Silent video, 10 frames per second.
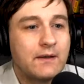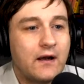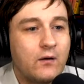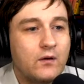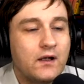
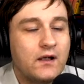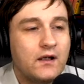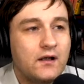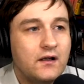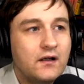about
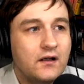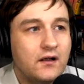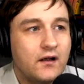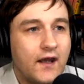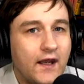
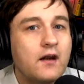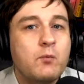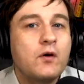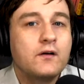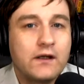
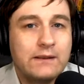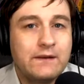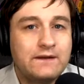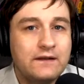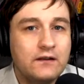airborne
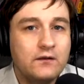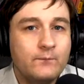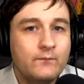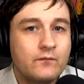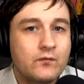rabies here?
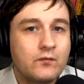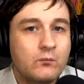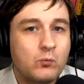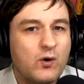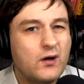
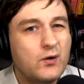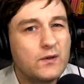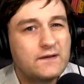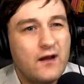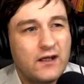Or are
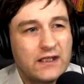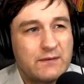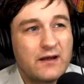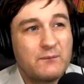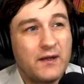we talking
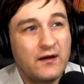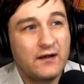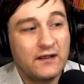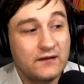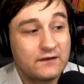about
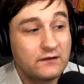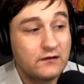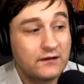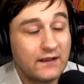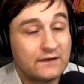comparing it in
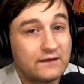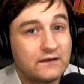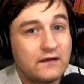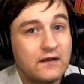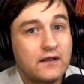certain
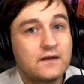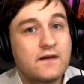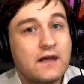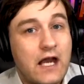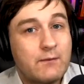cases to
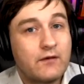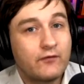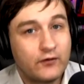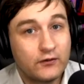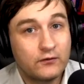the common
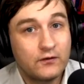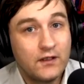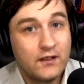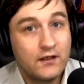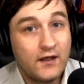flu?
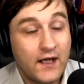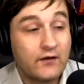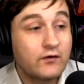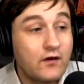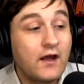And
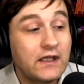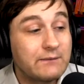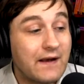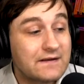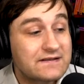if we're talking
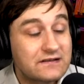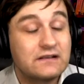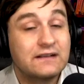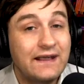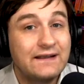about
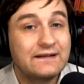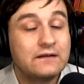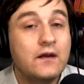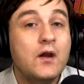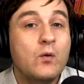certain
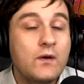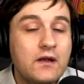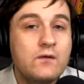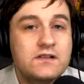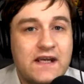cases, we
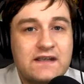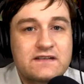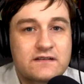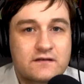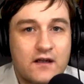know which
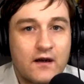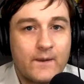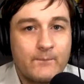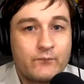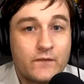cases those
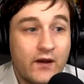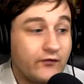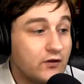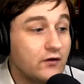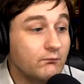are.
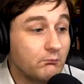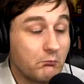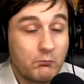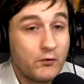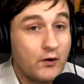If you're
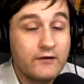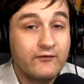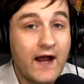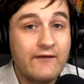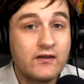
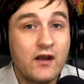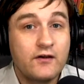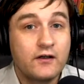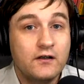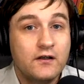35 and
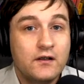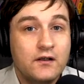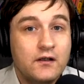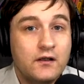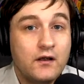under,
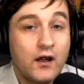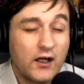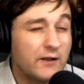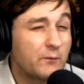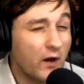are
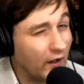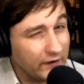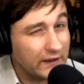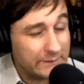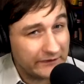you
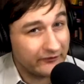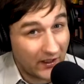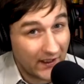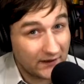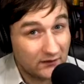going to be
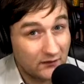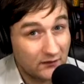fine?